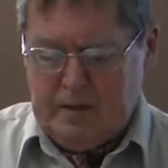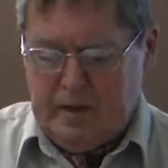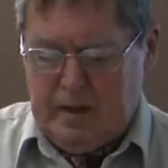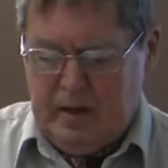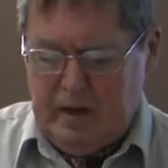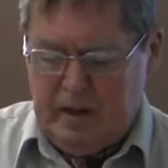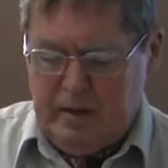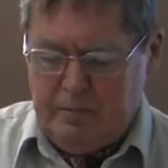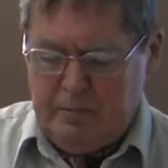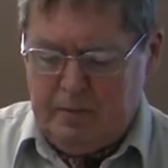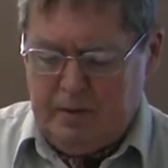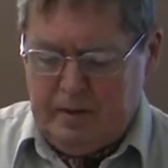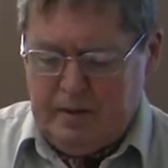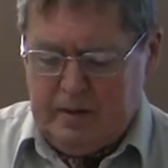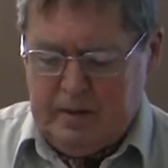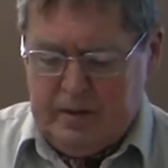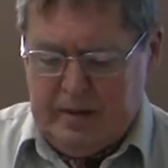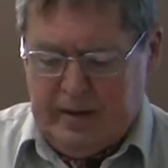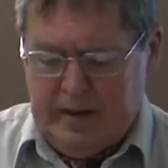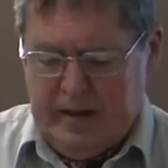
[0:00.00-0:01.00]
Um,
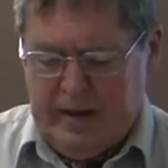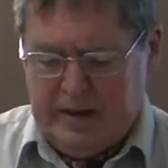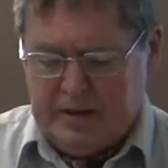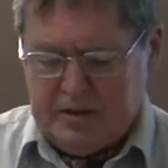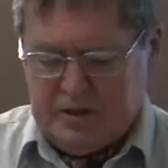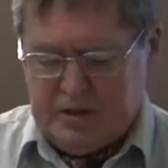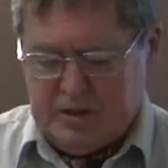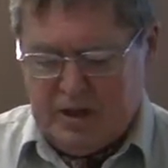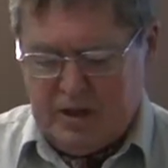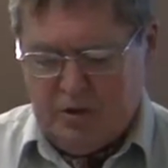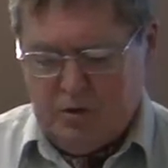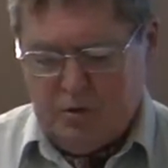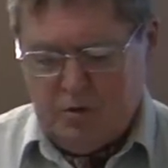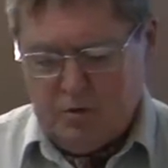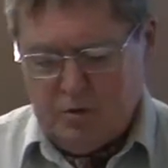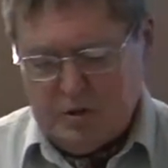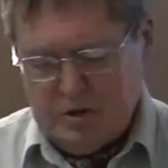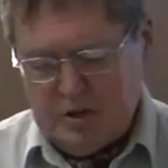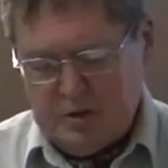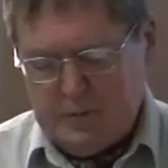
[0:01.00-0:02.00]
and
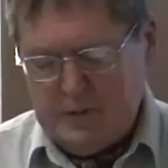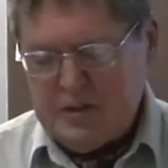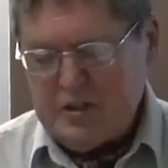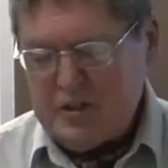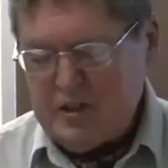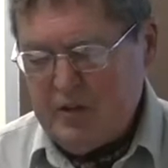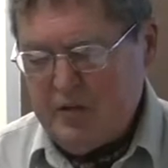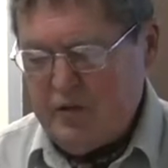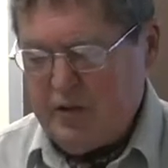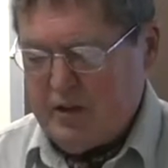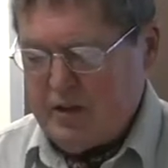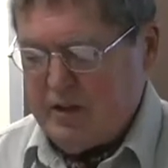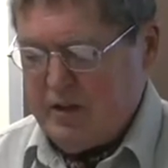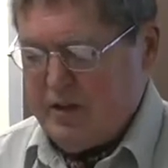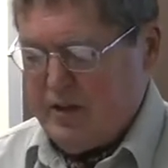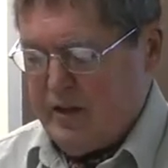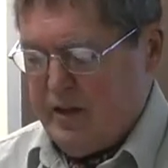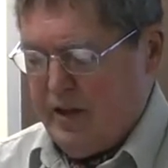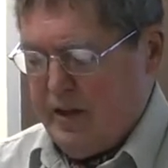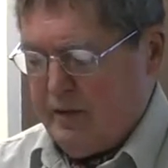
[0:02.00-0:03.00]
so,
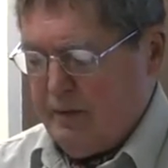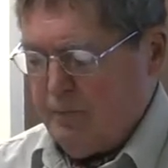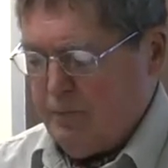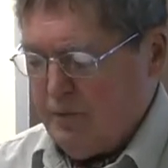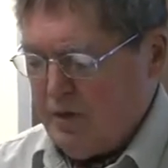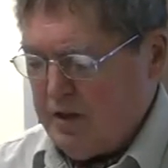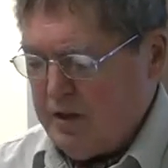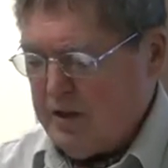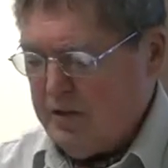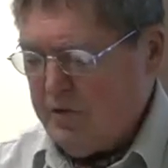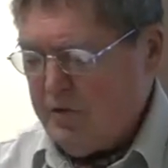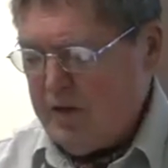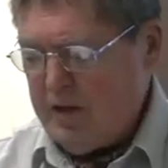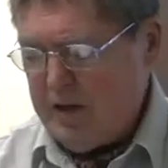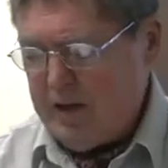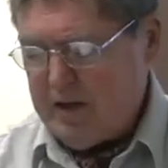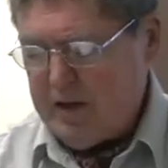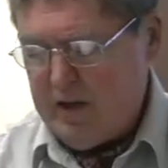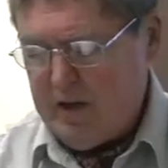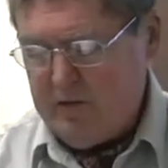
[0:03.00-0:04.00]
specifically, then, the
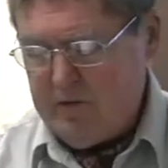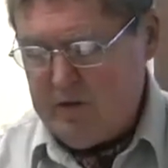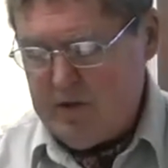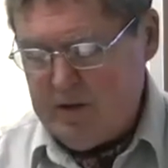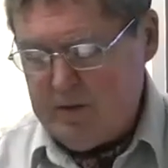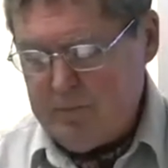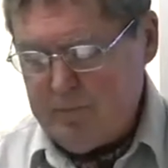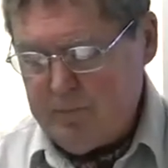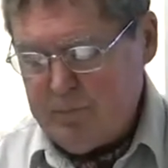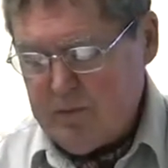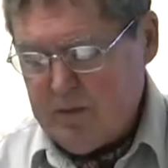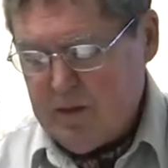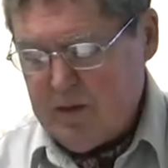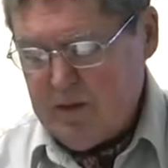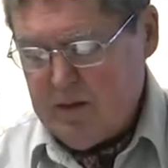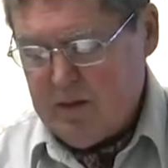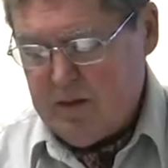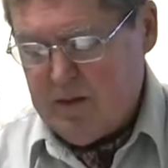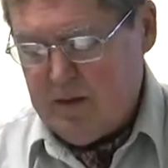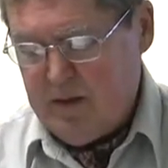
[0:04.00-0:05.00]
Davidic covenant
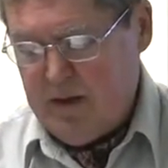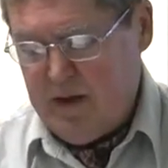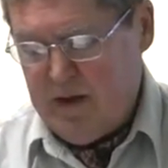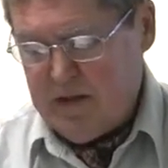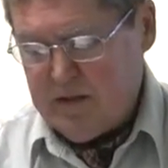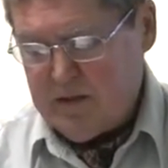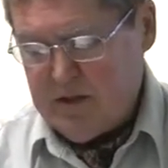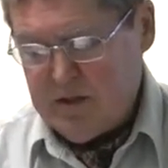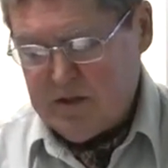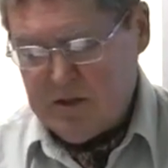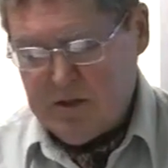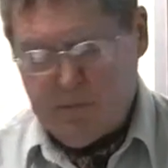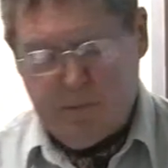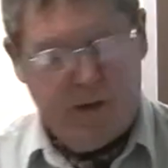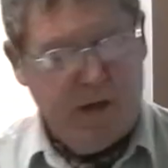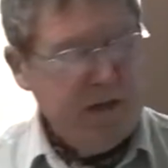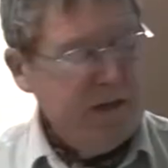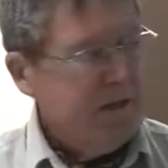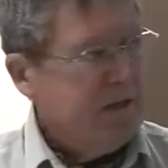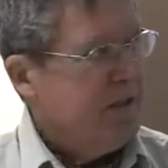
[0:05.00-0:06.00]
uh,
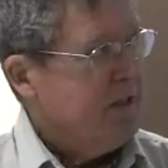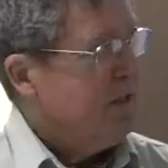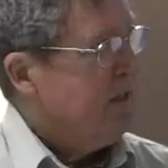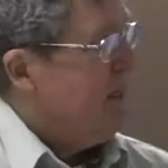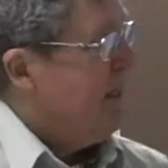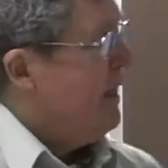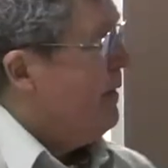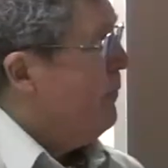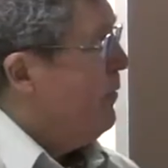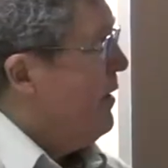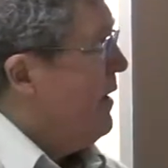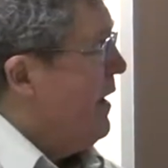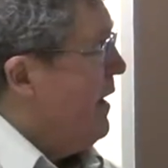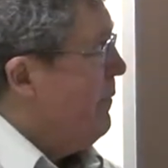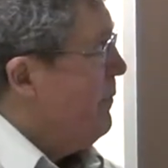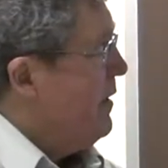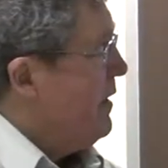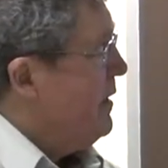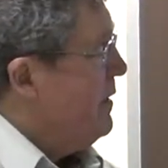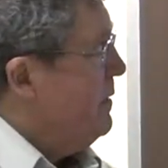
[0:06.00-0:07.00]
anticipated in the
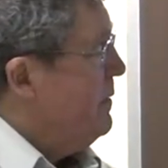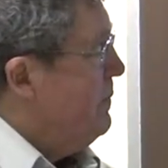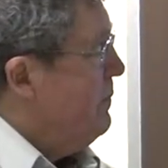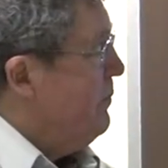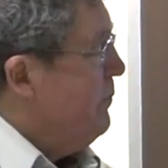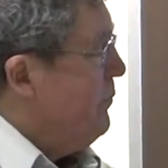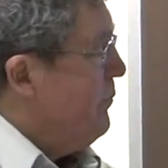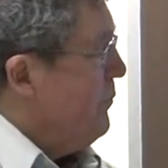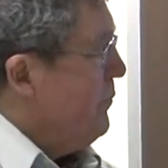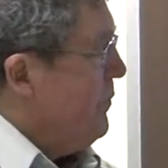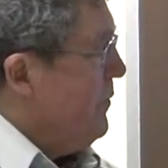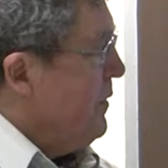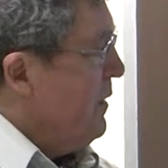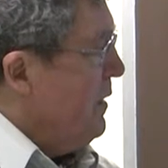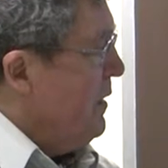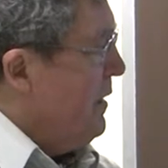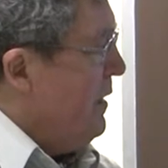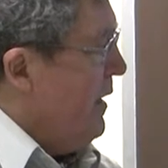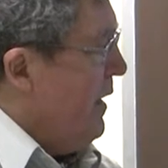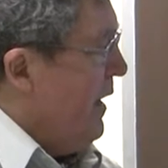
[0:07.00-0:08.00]
Abrahamic.
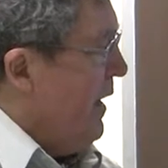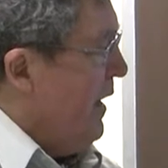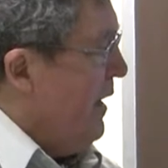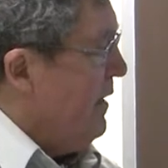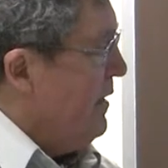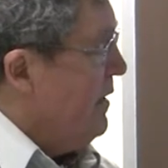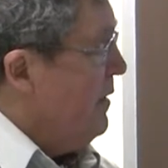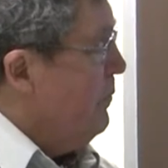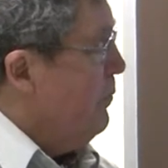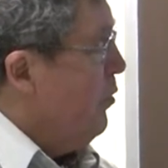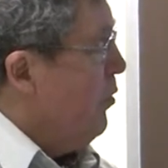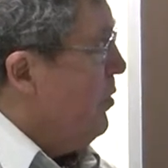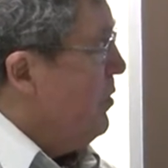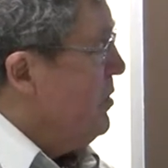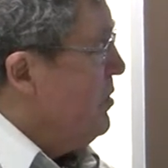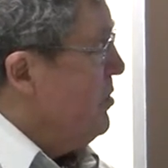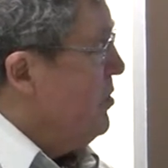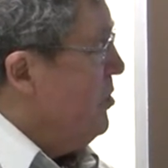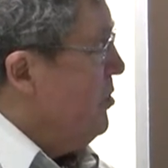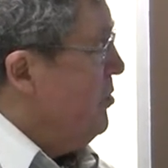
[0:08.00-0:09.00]
And
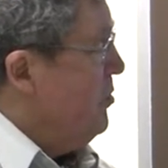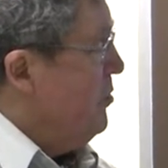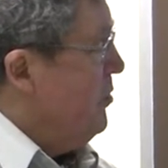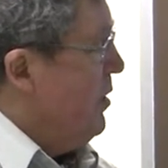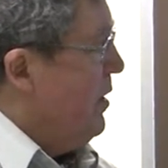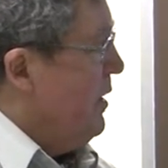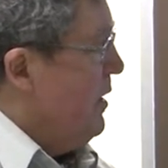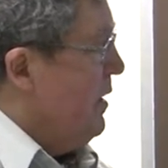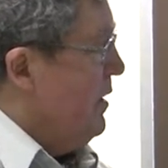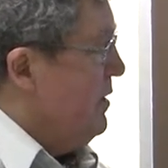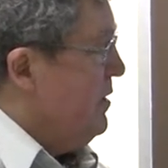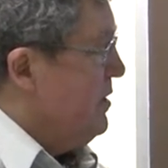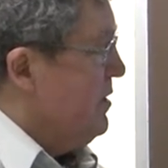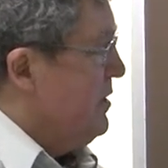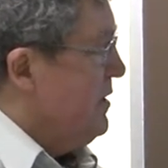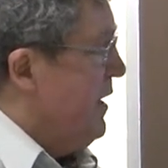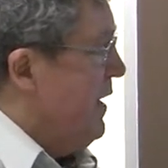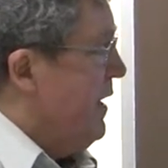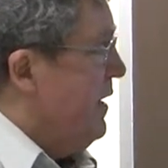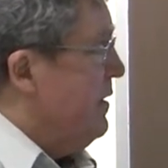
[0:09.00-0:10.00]
important to uh,
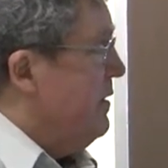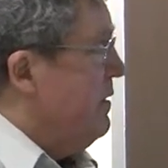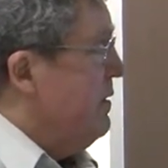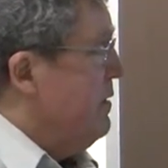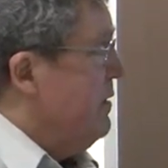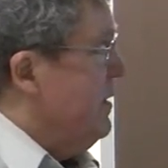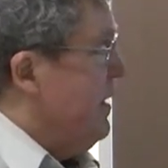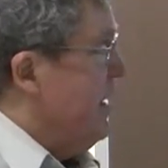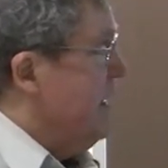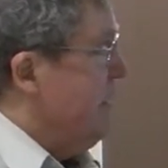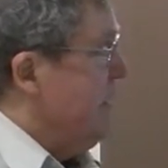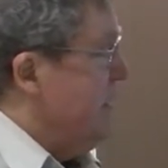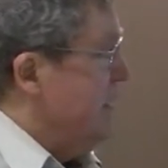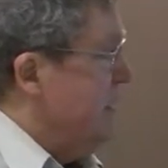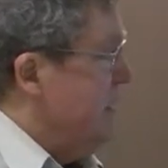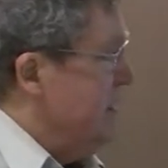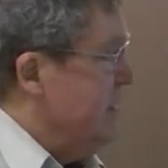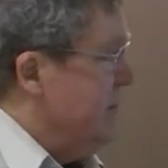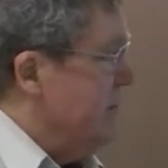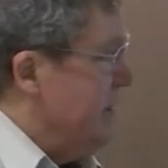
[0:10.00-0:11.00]
understand that
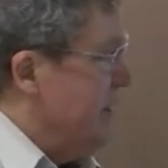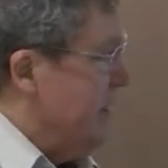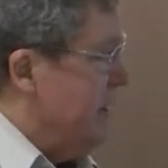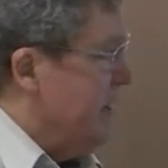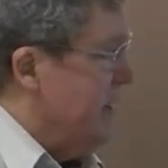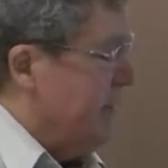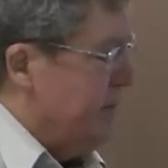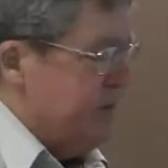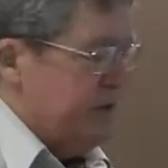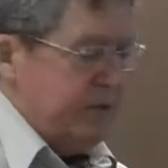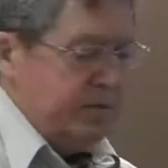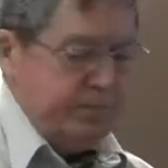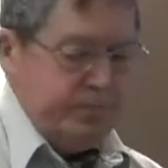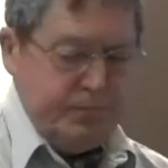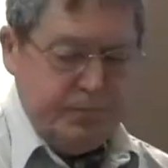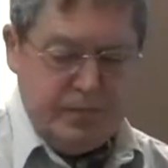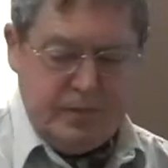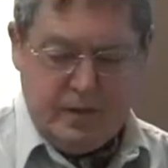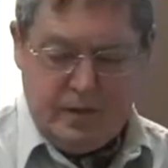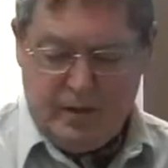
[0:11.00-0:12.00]
the Davidic covenant,
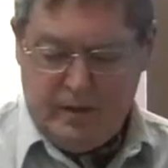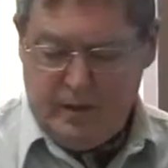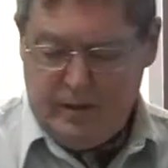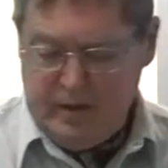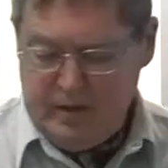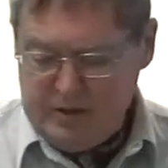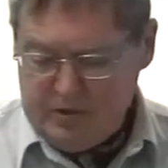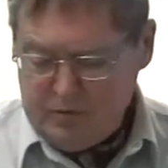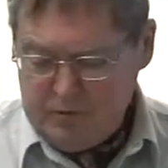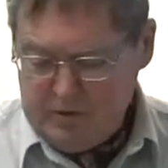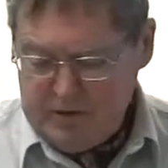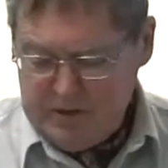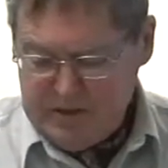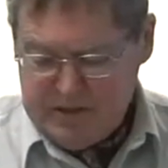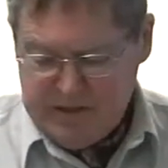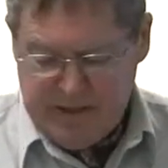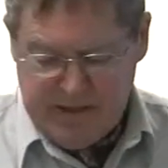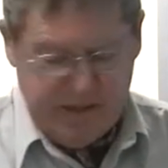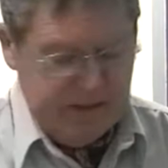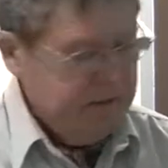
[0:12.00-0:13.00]
uh, as we
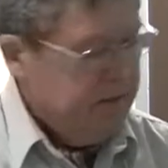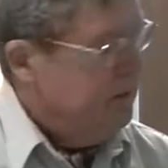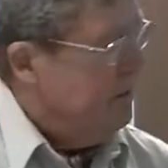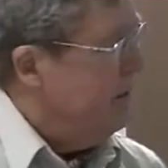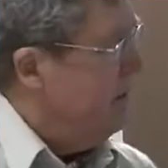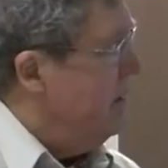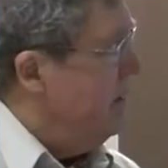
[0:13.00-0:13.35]
said,